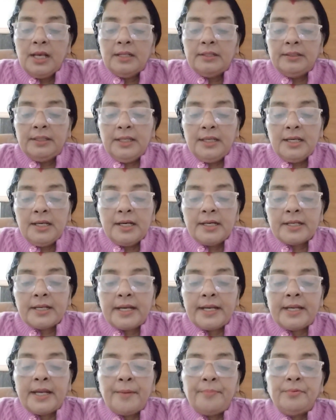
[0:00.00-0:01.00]
They are
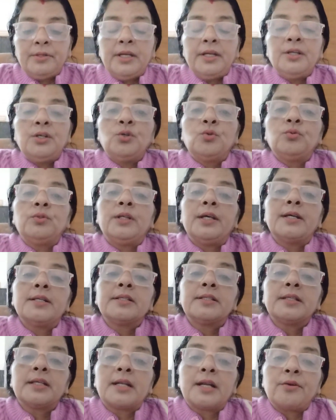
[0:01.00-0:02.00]
adapted to their
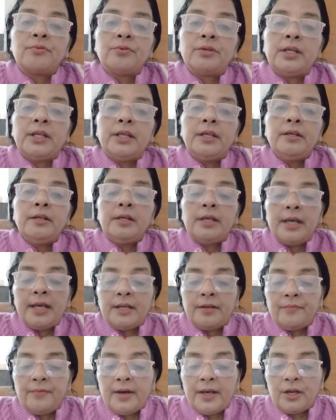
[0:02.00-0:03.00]
surrounding
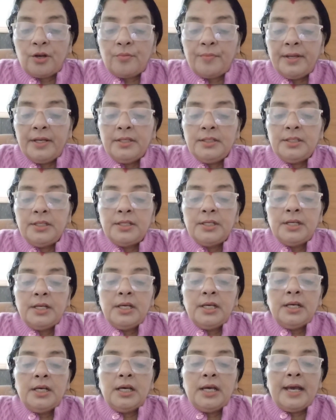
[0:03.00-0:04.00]
environment
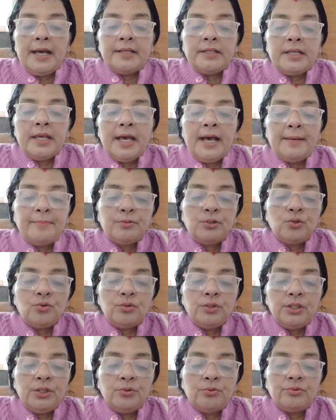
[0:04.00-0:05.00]
and have
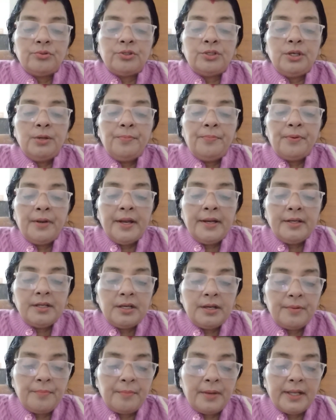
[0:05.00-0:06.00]
to use
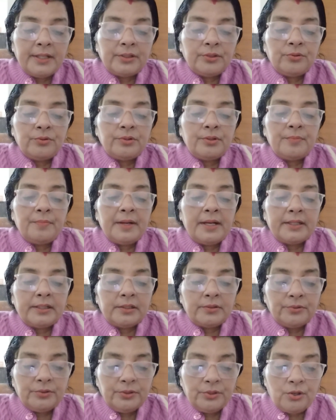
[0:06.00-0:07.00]
different
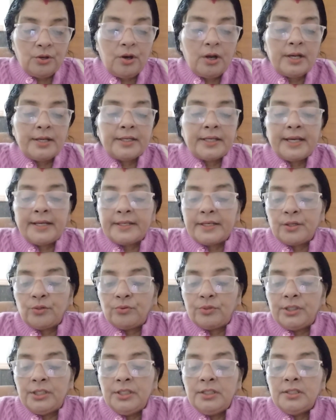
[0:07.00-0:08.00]
method and
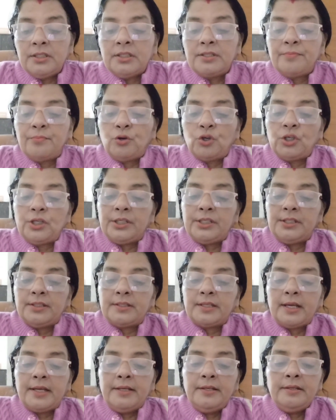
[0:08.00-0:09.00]
categories body
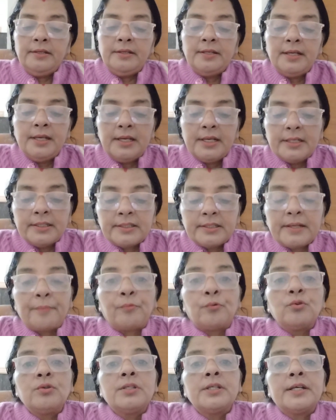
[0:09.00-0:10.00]
design.
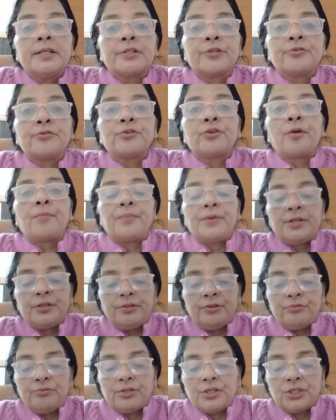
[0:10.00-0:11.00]
Suppose heterotrophic
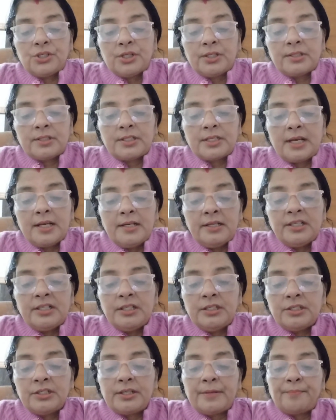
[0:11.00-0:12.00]
nutrition are
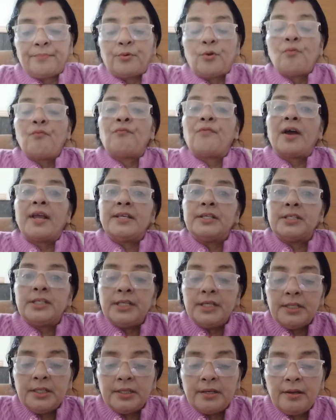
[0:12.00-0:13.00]

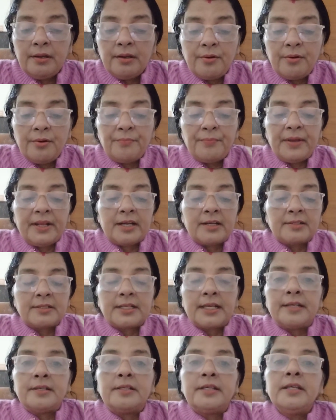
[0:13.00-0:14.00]
saprophytic,
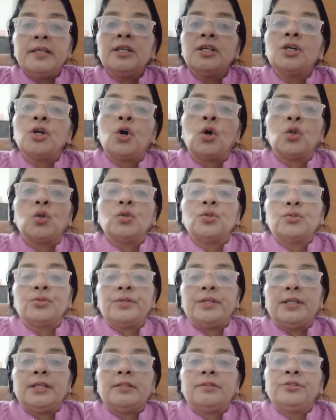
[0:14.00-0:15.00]
parasitic,
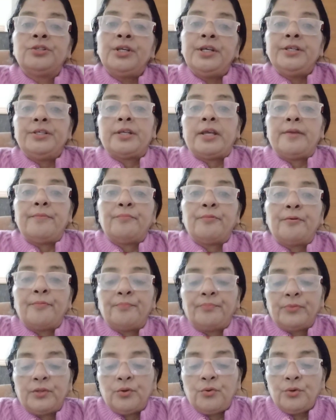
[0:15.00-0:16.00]
holozoic. Three type
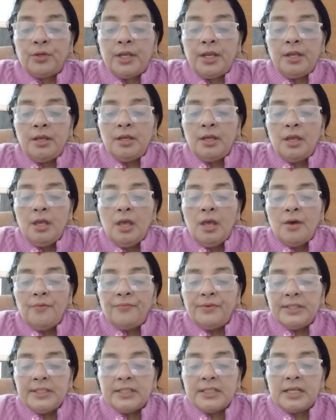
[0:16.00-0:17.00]
of. Okay.
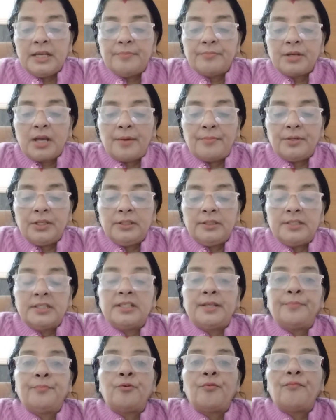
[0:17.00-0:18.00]
First I am coming the
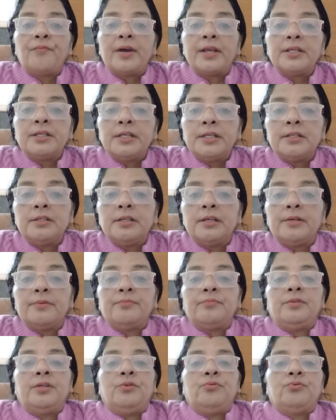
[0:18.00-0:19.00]
saprophytic
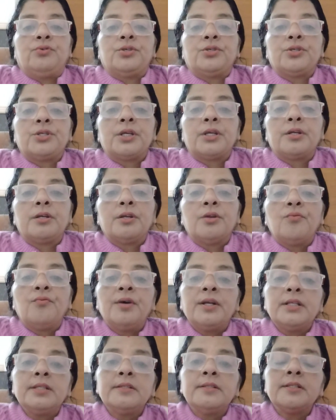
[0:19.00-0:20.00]
nutrition.
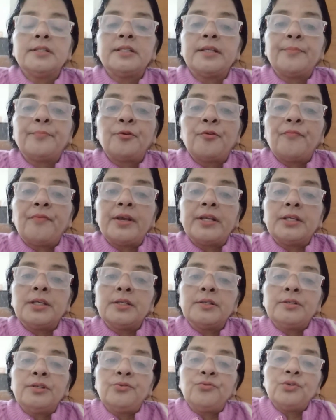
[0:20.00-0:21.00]
What is the
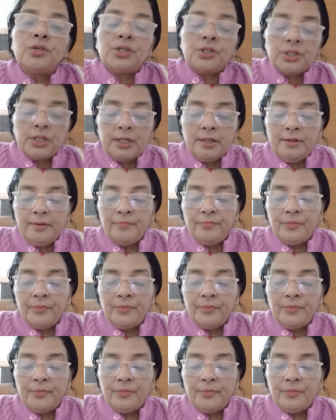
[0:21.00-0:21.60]
saprophytic nutrition?